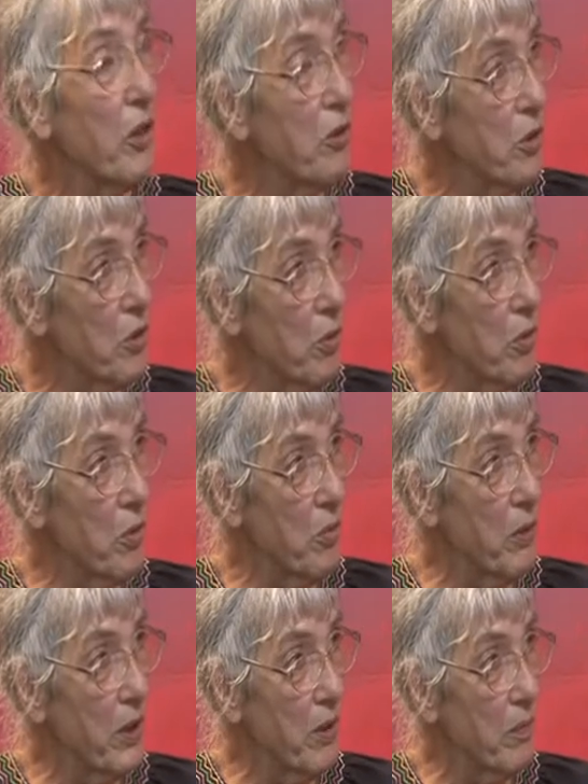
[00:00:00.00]
to talk
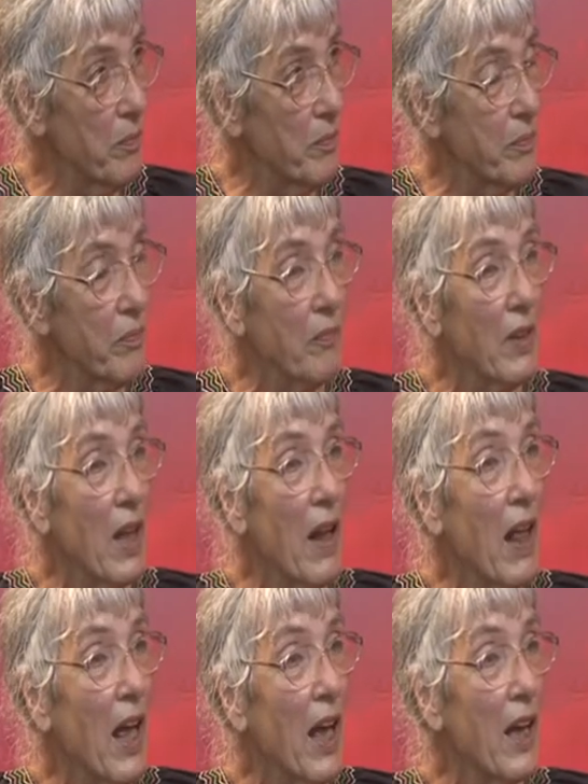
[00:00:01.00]
with them
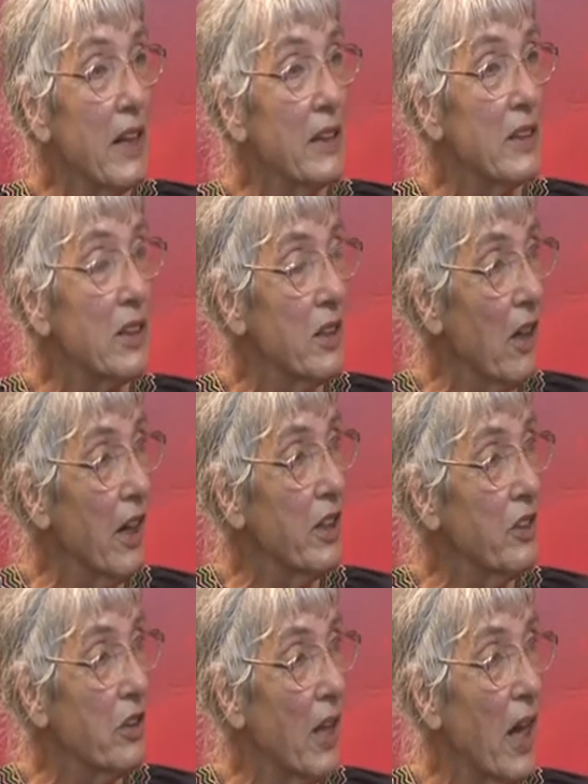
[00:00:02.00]
and decide
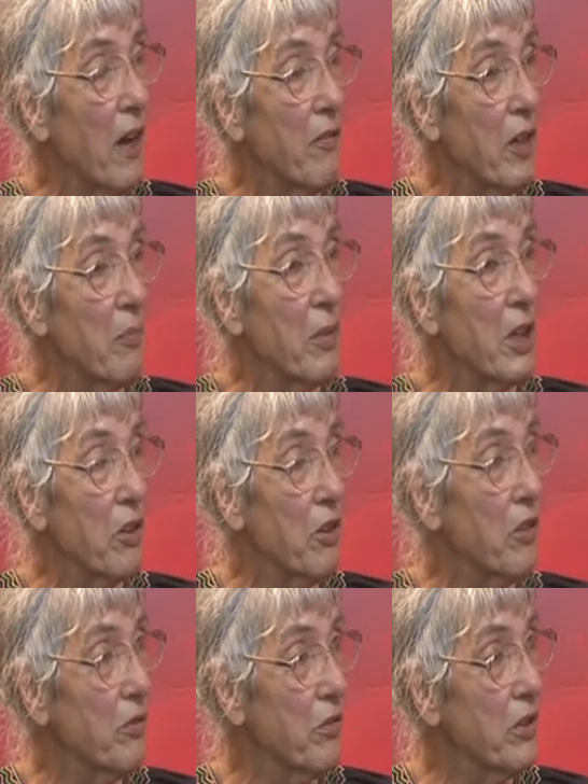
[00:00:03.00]
to have a big
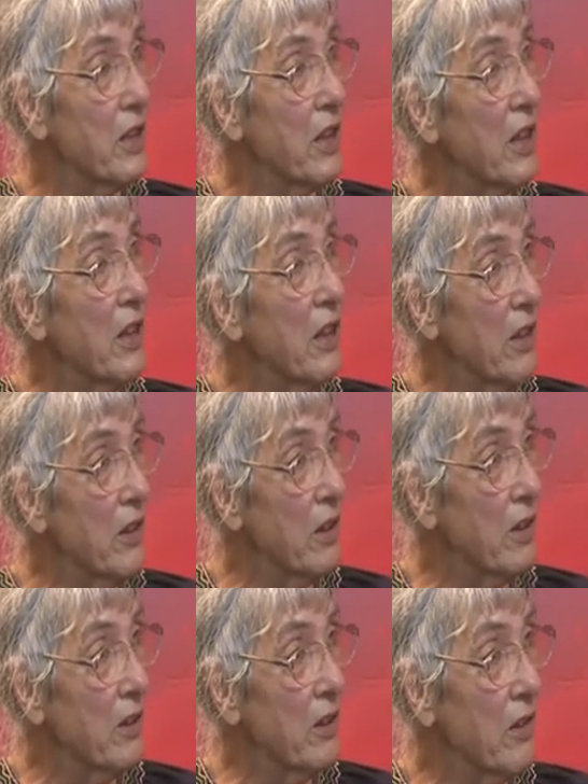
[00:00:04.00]
conference in
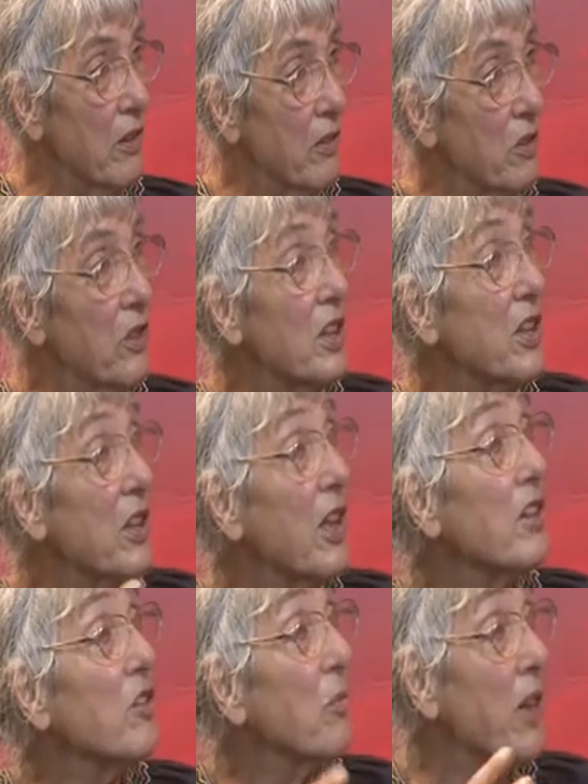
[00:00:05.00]
London to
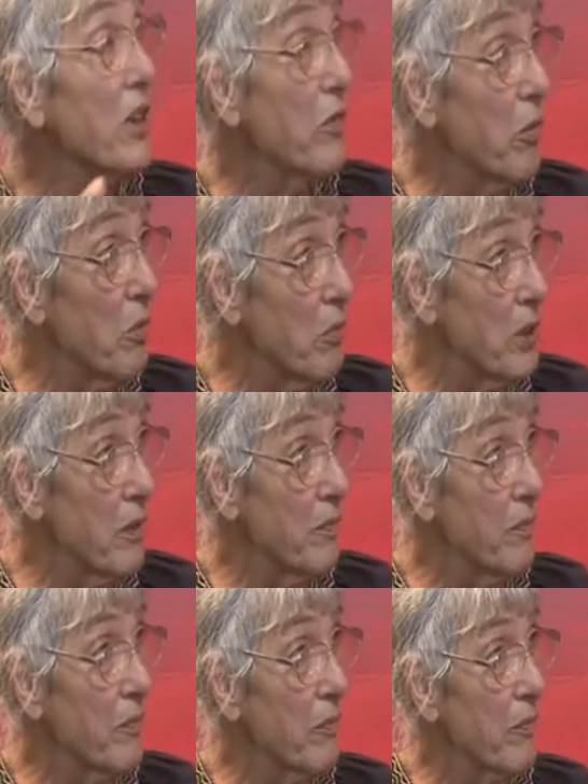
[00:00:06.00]
discuss ways forward.
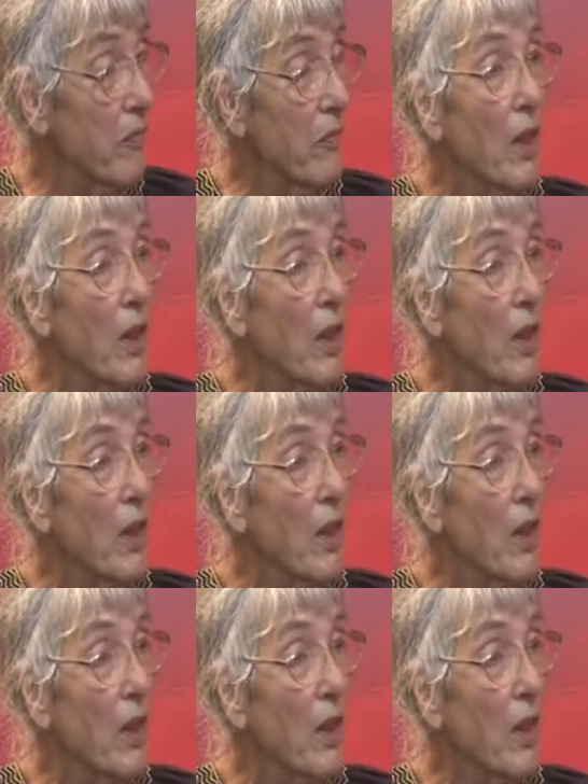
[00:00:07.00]
Mm-hmm.